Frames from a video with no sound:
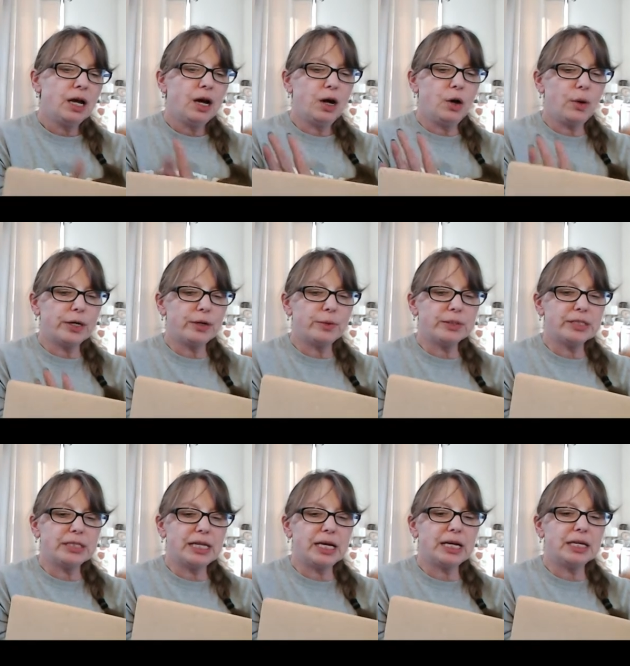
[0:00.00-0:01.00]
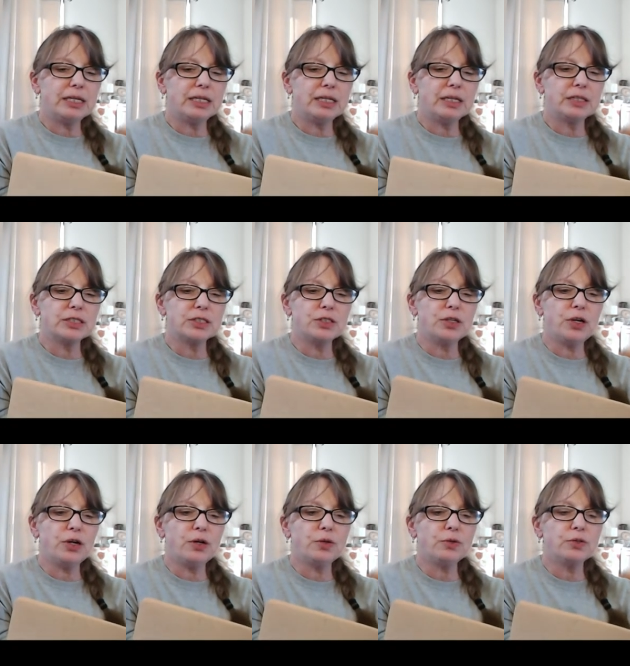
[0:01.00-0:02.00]
Oh, I don't want to see that. The
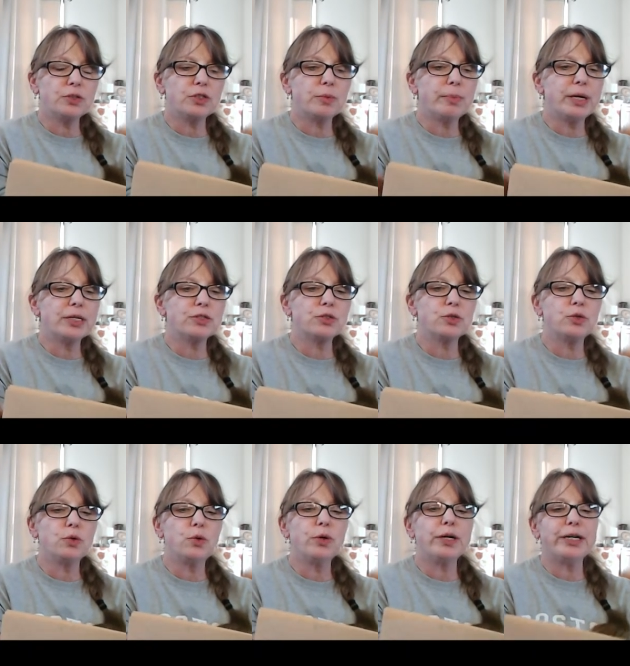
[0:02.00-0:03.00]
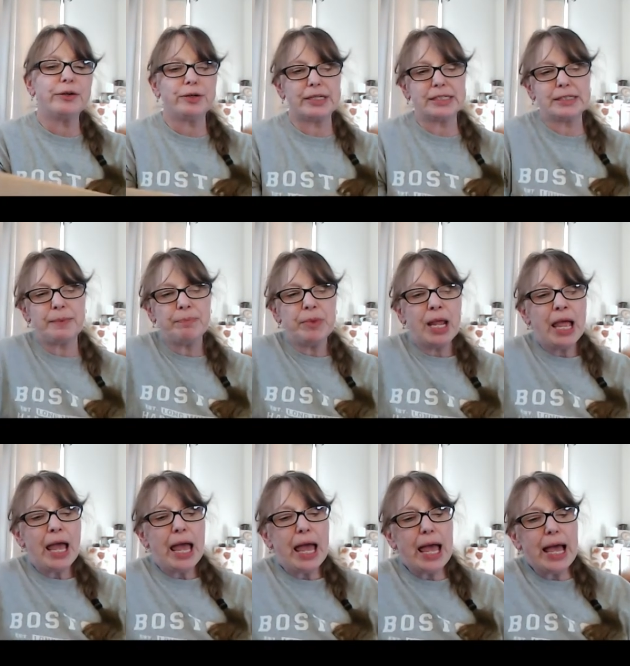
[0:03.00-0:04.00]
salt, the magical. Well, here it is.
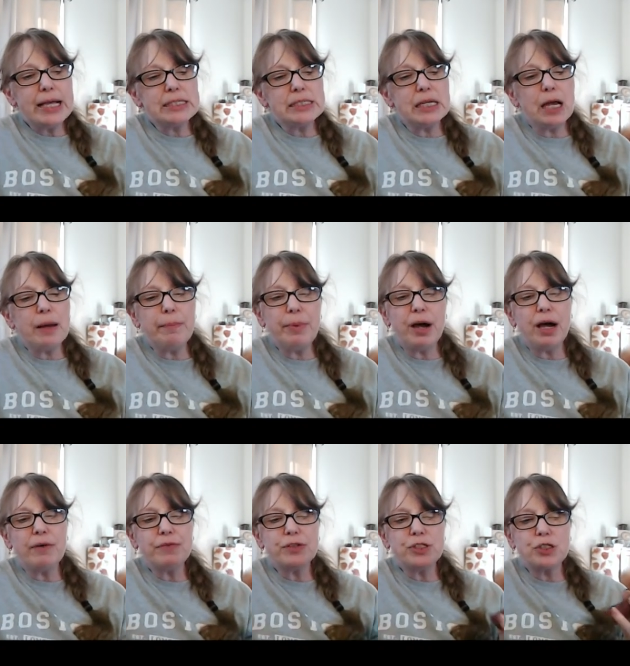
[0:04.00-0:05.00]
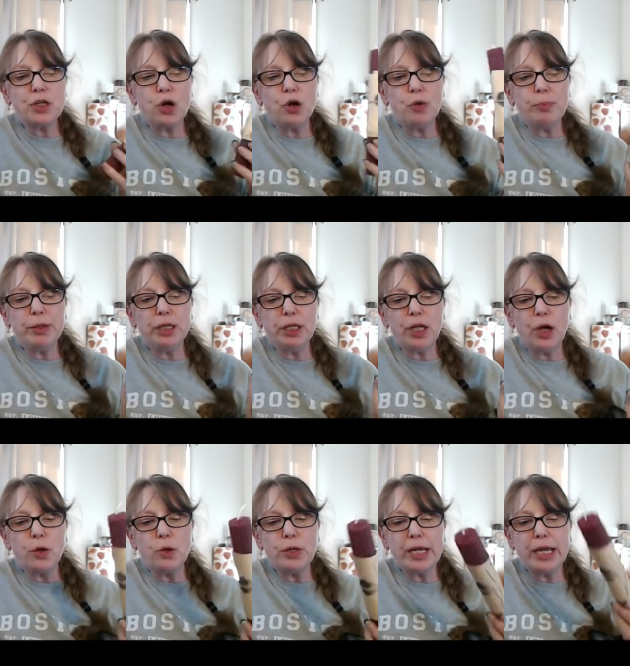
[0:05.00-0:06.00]
As above, so
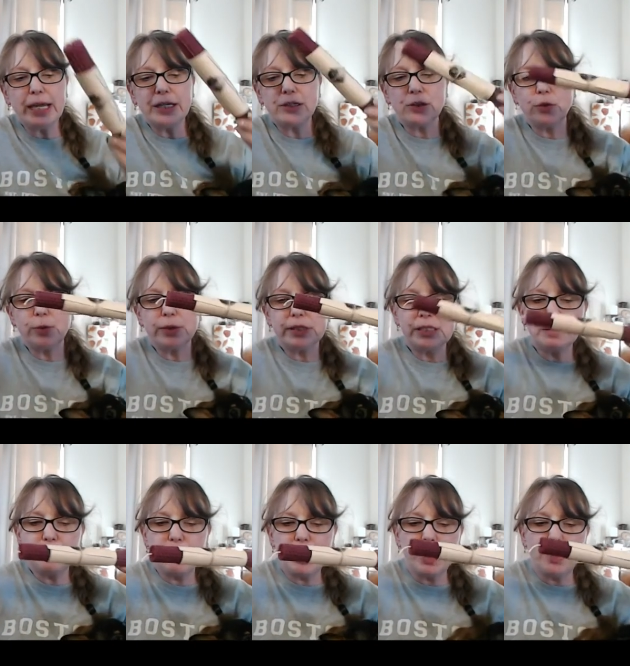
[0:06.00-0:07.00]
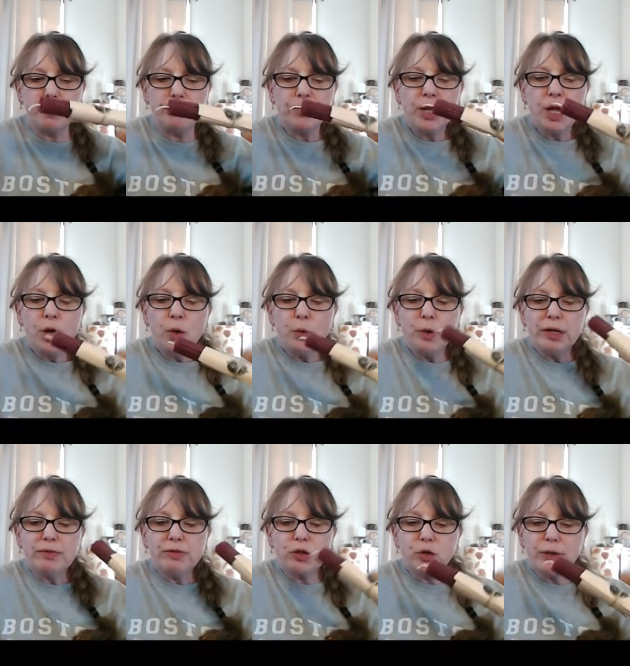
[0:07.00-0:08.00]
below candle with spell. We
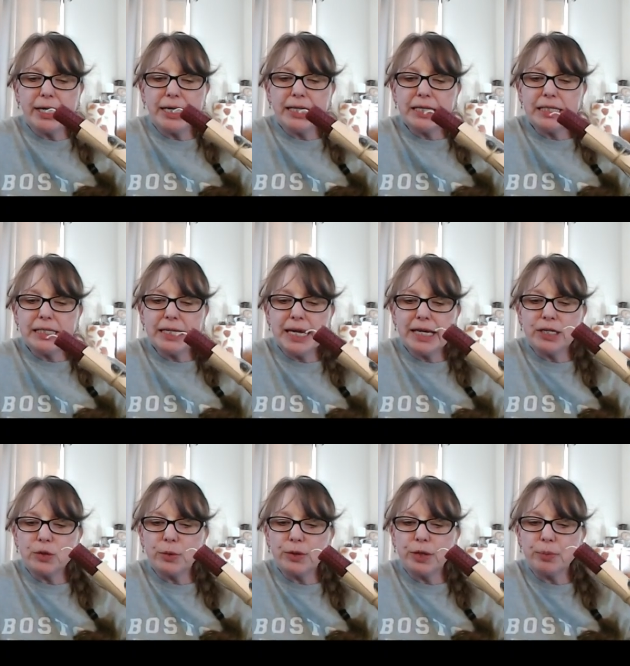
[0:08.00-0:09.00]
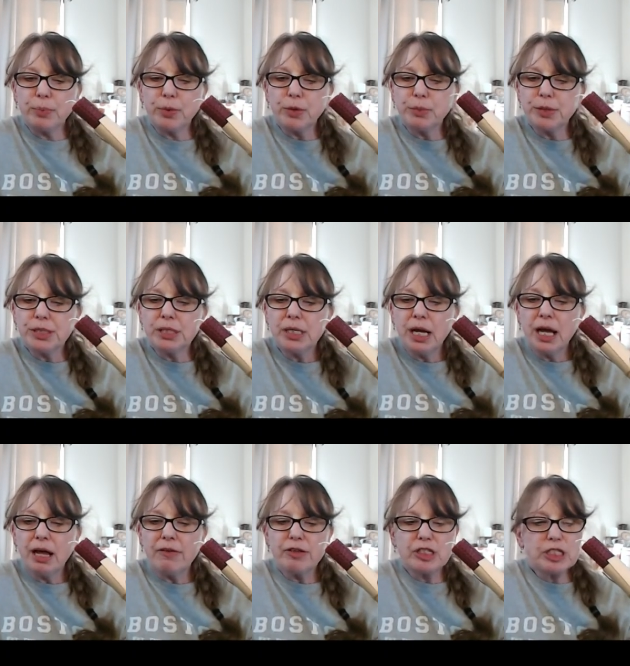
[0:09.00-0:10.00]
have created this candle with the purpose
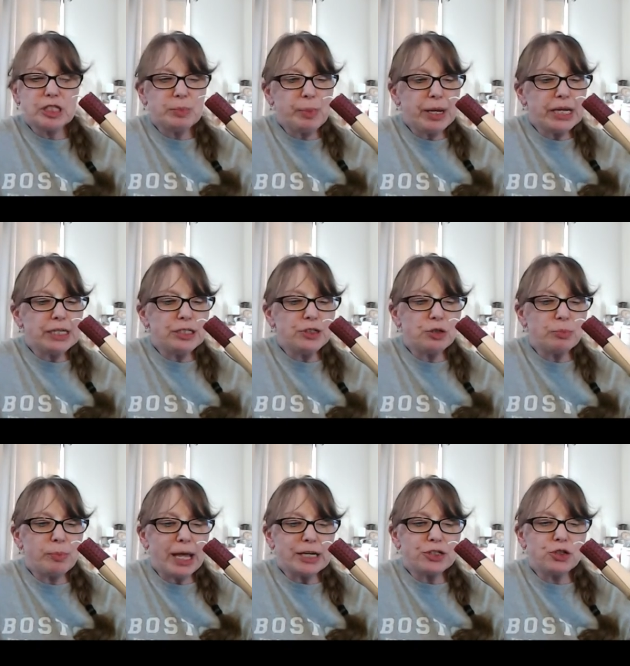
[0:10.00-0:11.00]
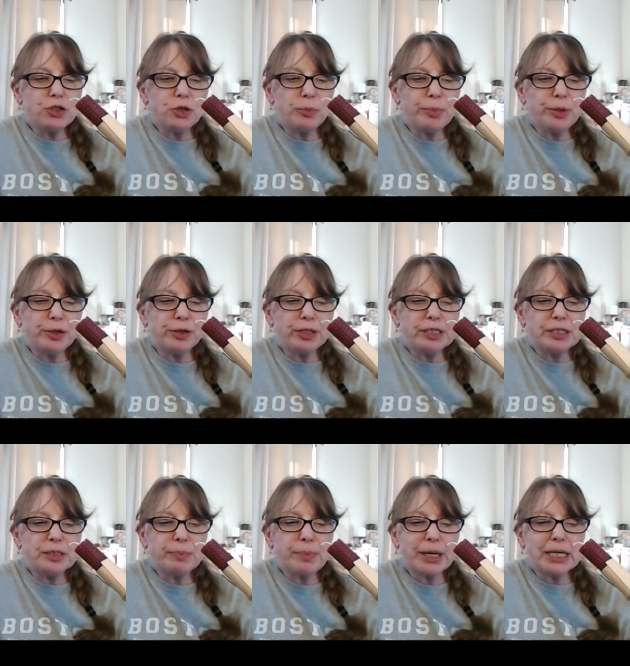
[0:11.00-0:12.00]
of expanding your magical
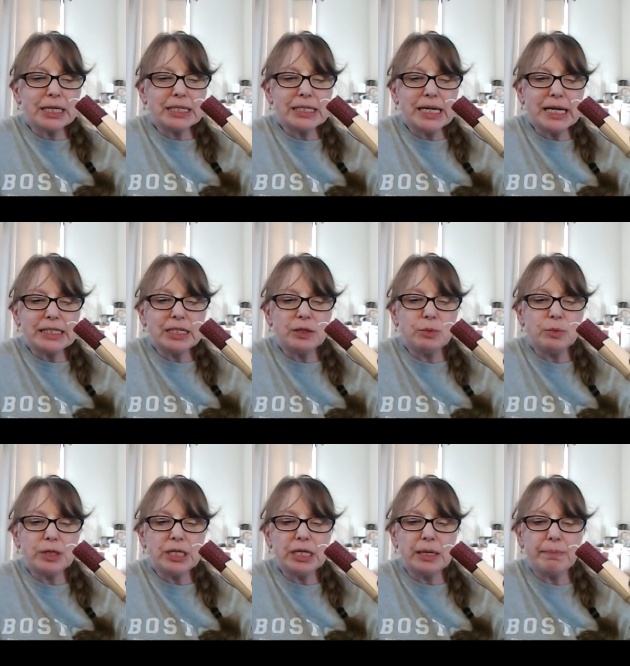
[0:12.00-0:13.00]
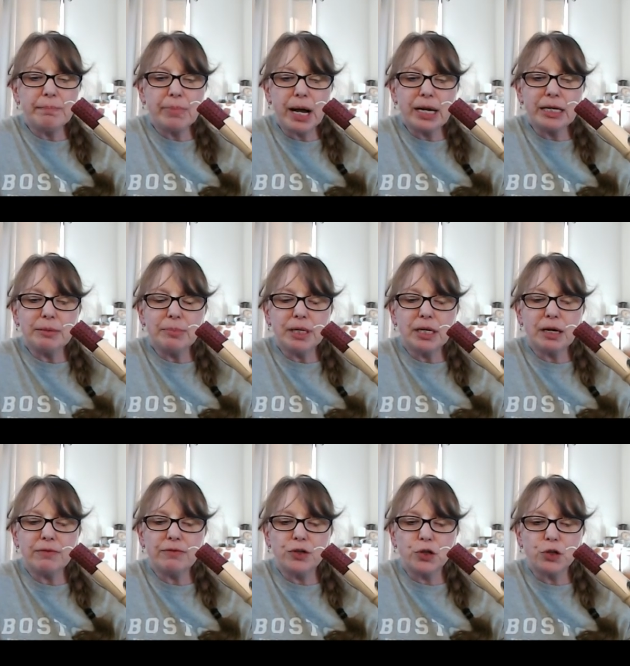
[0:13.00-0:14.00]
abilities by connecting with the embodiment
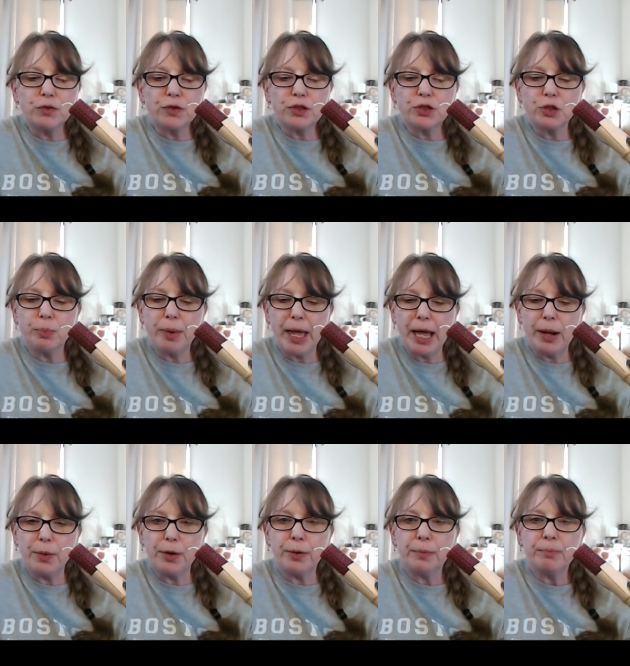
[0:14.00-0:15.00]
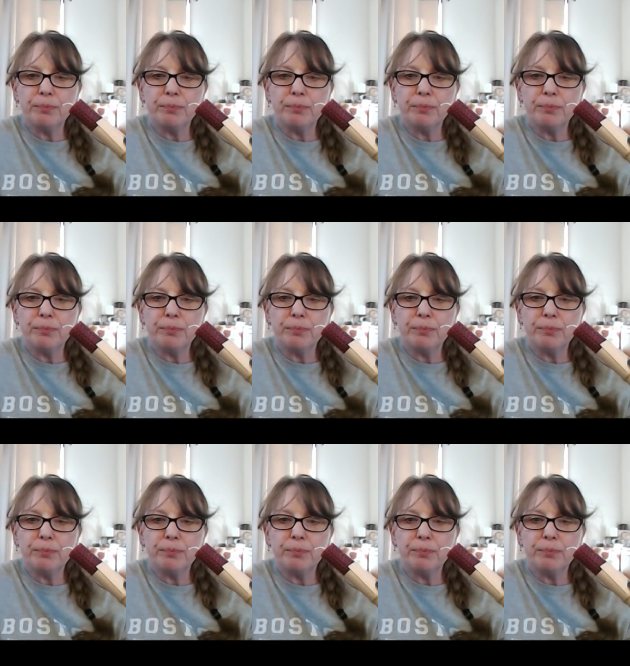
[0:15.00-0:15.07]
of universal power.